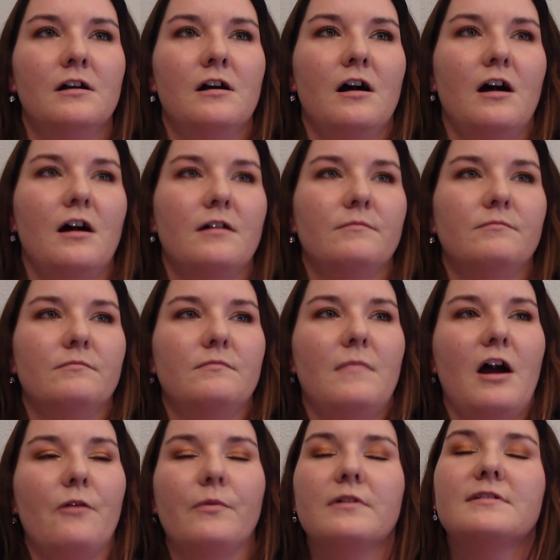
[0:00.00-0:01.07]

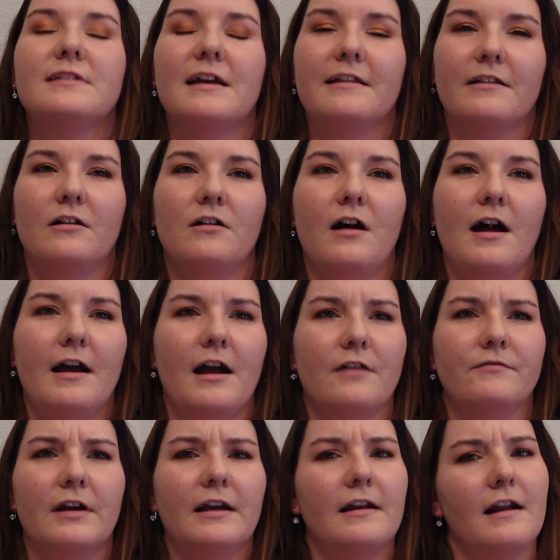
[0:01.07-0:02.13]
I will say that I
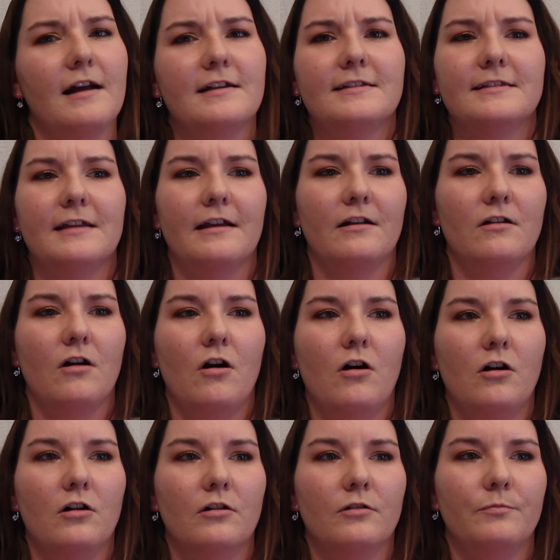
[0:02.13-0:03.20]
recognize that
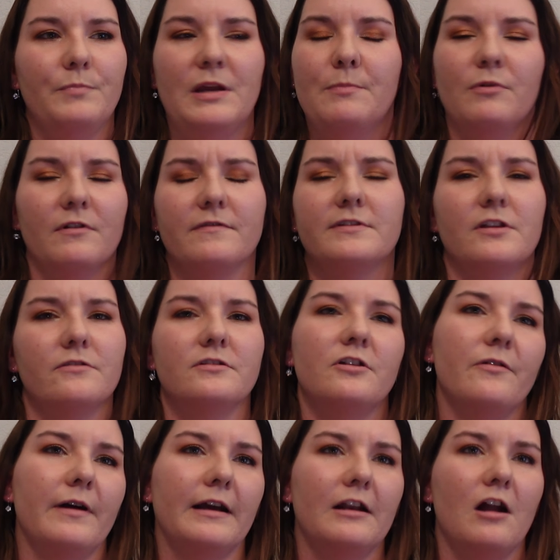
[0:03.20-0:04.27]
all people of
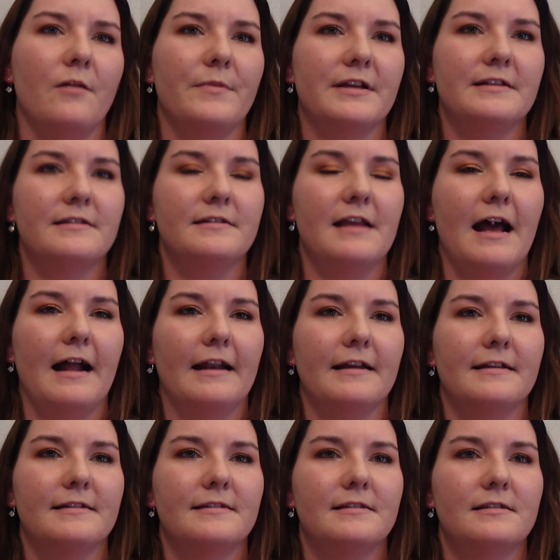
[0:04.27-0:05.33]
socioeconomic
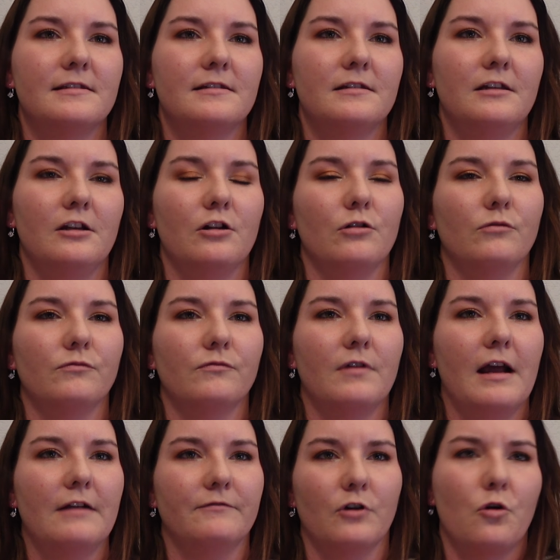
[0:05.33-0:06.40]
status,
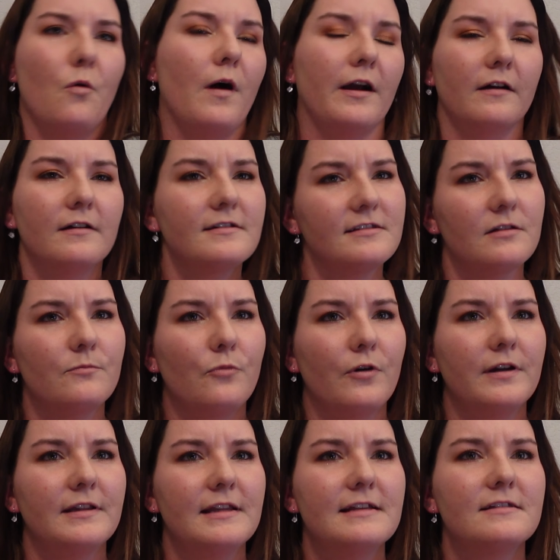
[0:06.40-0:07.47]
require at some
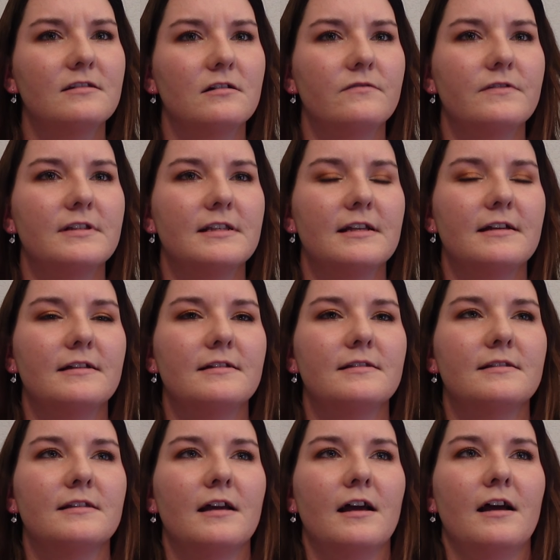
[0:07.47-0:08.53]
point these
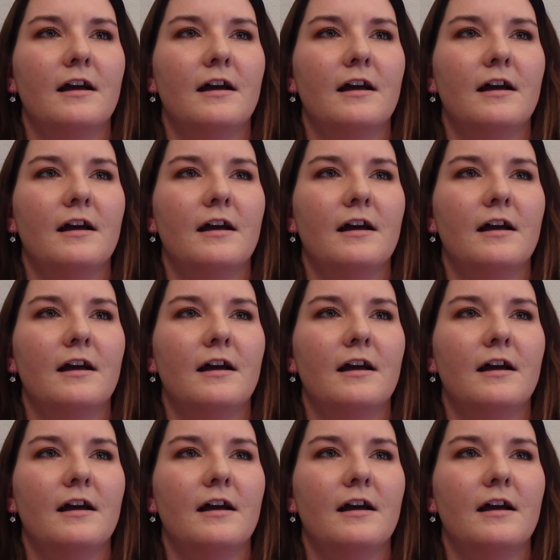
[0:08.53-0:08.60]
services.